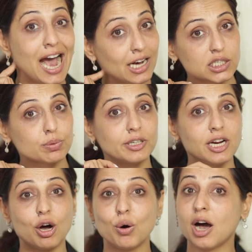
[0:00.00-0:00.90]
As for
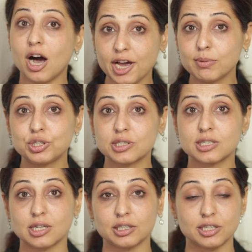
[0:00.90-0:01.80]
now, I'm
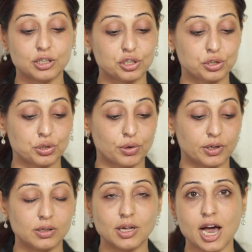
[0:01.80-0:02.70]
just starting the
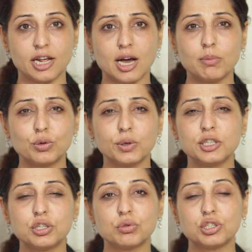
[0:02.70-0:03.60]
tutorial and I'm
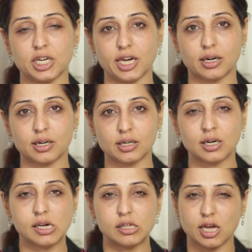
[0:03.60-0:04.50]
going to take
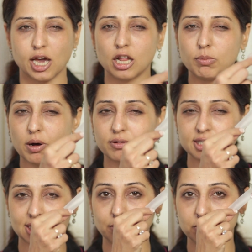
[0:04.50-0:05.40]
the help of
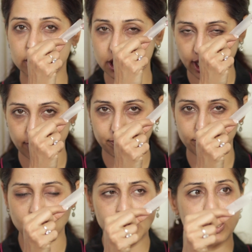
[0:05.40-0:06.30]
some tape.
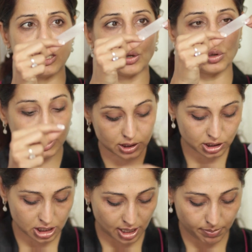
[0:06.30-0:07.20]
Now
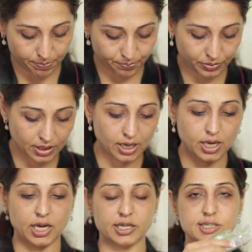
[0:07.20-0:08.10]
this tape
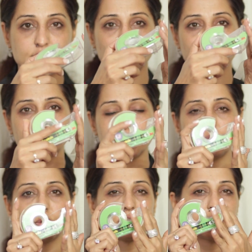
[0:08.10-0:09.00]
is Scotch
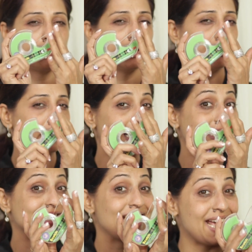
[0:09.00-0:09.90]
tape, which is available
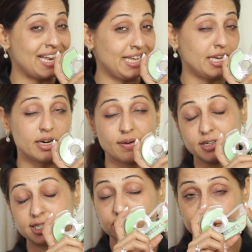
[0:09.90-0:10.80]
at any and
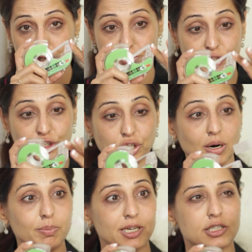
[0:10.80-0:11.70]
every stationery
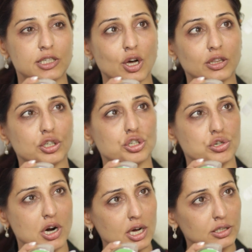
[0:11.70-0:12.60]
shop. It's not the
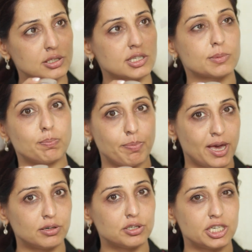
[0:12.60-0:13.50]

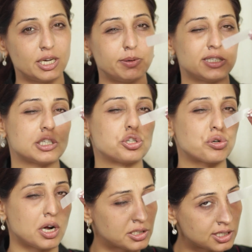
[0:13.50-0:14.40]
transparent tape, it's
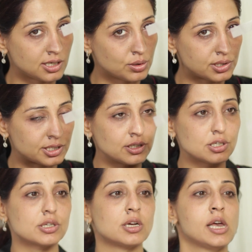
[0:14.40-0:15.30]

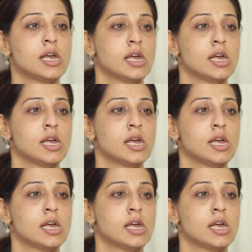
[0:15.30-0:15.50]
translucent.